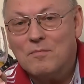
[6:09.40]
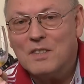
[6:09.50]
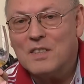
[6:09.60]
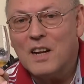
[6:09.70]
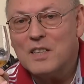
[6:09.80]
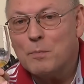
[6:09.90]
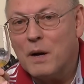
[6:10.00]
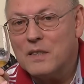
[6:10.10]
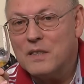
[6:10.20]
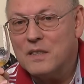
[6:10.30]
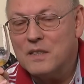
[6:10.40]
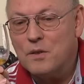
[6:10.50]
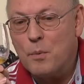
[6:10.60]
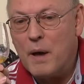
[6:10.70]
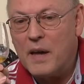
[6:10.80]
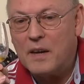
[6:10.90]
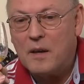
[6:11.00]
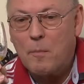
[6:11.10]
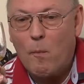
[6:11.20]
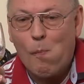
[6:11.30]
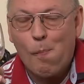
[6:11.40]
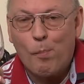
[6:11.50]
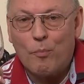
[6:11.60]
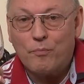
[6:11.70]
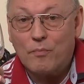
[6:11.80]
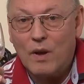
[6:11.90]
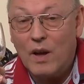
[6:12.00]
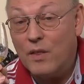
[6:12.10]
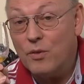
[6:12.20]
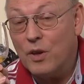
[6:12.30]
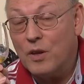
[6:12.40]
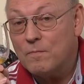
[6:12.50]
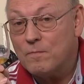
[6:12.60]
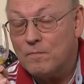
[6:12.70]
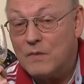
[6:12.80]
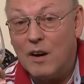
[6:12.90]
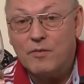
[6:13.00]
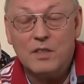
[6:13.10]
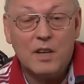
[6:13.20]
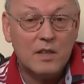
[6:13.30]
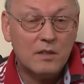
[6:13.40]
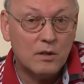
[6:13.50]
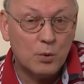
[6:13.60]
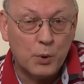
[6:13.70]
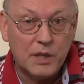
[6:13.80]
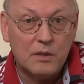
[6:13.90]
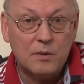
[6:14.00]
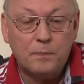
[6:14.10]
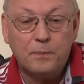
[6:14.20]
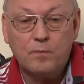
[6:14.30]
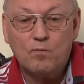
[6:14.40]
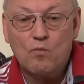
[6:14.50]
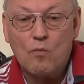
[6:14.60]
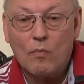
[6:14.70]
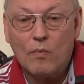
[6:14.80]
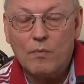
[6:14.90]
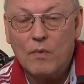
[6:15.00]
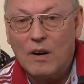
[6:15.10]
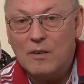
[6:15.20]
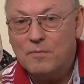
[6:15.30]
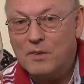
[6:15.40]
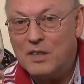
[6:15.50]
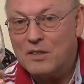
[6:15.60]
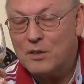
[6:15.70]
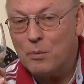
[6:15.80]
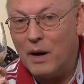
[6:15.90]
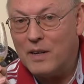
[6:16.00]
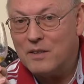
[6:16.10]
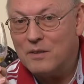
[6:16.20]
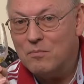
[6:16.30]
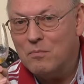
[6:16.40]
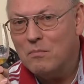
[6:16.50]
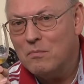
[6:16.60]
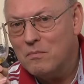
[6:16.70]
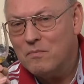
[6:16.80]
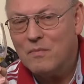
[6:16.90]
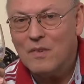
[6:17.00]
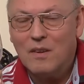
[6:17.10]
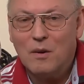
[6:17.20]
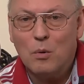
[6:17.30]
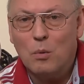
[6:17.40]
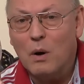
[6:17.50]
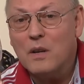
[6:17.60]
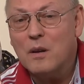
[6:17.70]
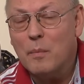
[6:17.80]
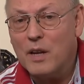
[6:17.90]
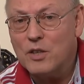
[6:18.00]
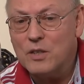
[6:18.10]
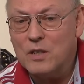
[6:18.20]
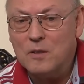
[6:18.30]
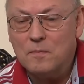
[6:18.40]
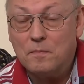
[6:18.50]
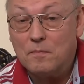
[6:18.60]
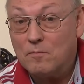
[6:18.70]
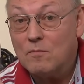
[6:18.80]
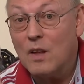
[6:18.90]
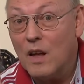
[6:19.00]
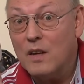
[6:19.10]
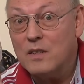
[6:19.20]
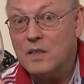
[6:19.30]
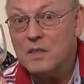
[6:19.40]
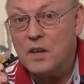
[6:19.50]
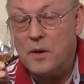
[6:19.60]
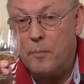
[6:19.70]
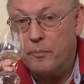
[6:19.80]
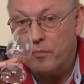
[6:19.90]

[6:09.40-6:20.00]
A slight spiciness in the back, and the aftertaste is sweet. It's quite one-dimensional and easy.